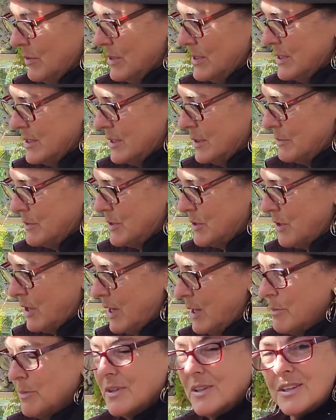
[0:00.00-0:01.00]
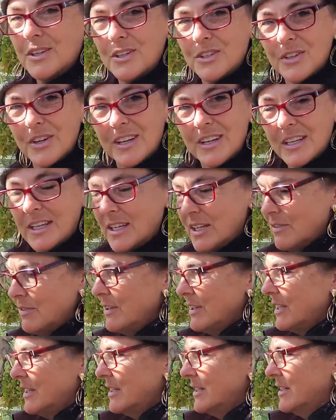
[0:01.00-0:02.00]
the reasons I'm scrambling to try to get
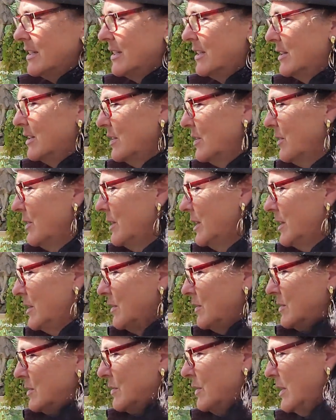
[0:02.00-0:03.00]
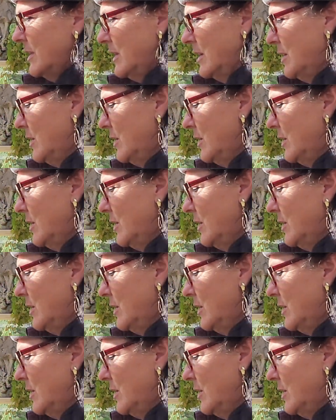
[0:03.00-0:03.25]
everything done in the greenhouse right